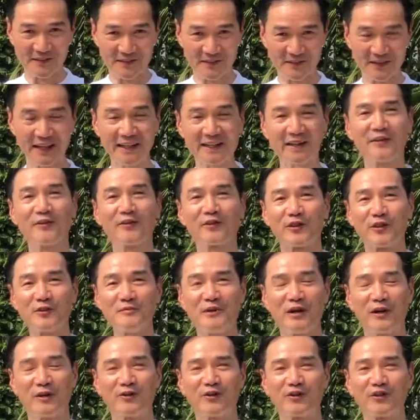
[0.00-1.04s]
Thank you so
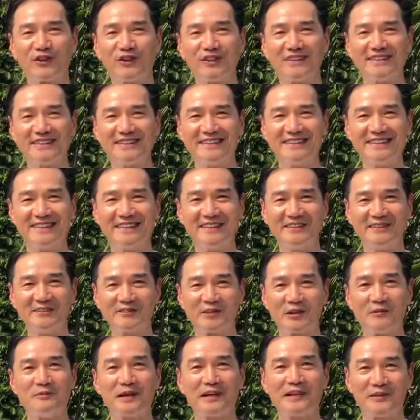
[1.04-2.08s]
much.
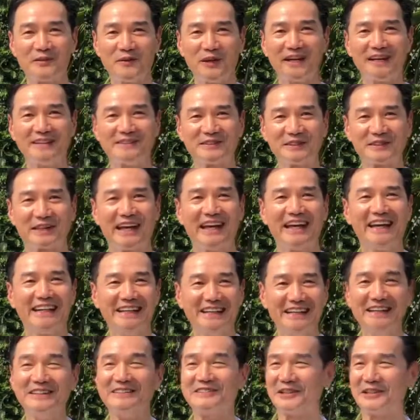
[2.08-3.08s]
So by the way, okay,